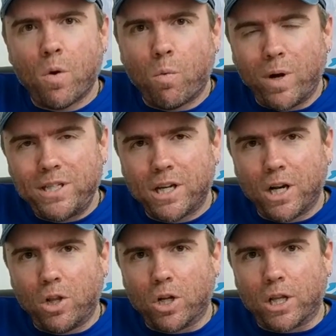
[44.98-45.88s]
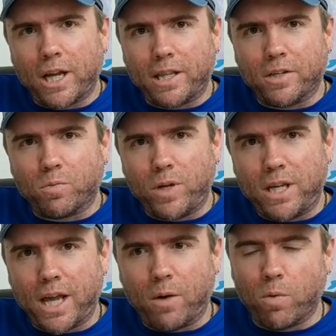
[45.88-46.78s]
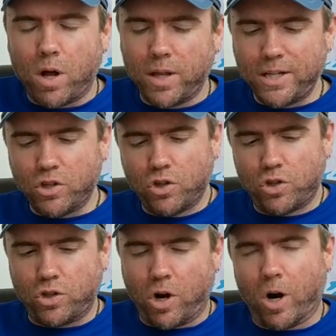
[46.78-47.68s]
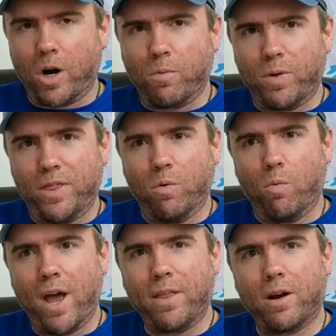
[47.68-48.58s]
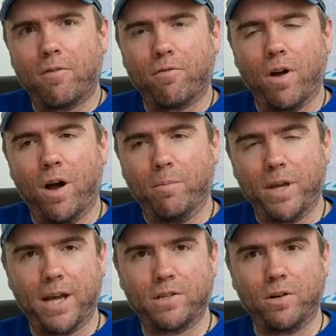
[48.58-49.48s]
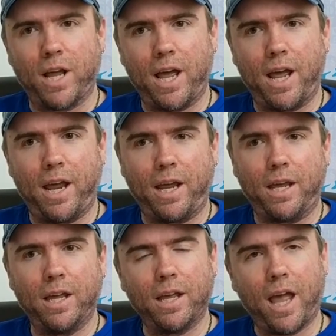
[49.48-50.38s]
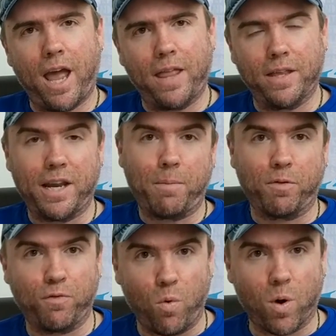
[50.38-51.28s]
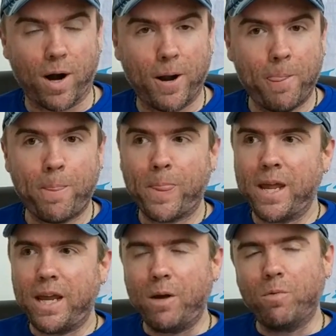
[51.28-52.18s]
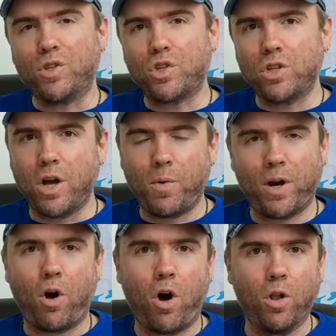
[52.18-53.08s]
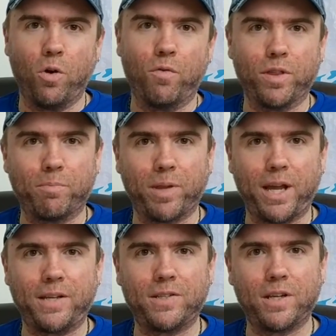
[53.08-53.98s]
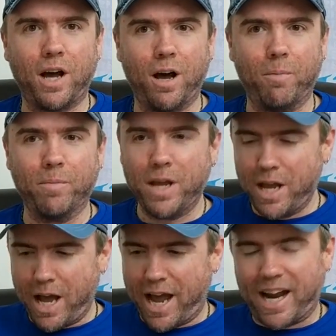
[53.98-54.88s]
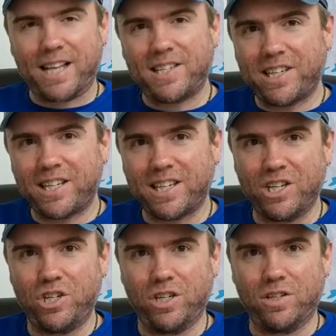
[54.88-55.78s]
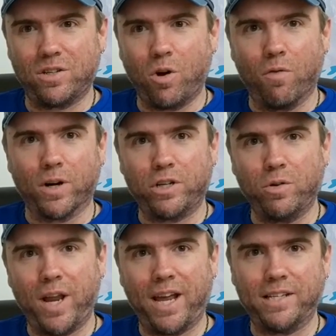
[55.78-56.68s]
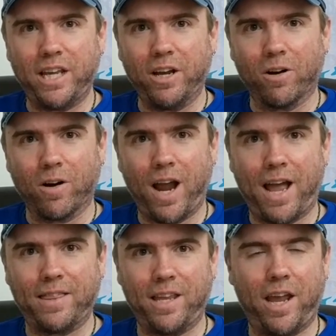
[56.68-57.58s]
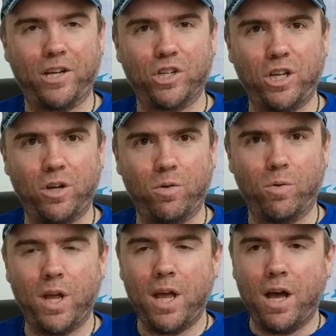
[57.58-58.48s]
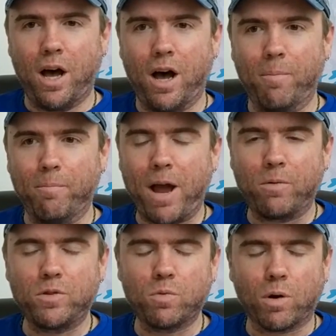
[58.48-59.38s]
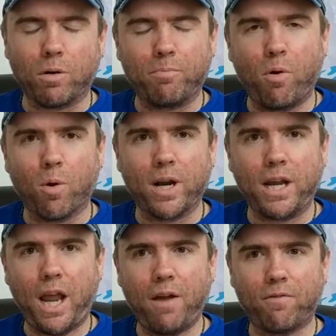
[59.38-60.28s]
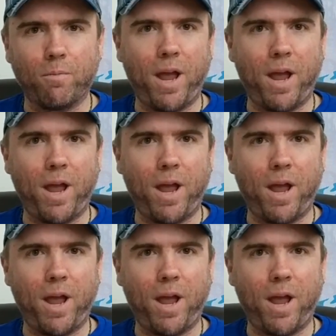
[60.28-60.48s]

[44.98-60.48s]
What's it going to look like this weekend? Well, let's start with the weather from yesterday and the day before. It was snowing all over the place. I got 6 inches over 2 days here at the HQ. Mountains were reporting from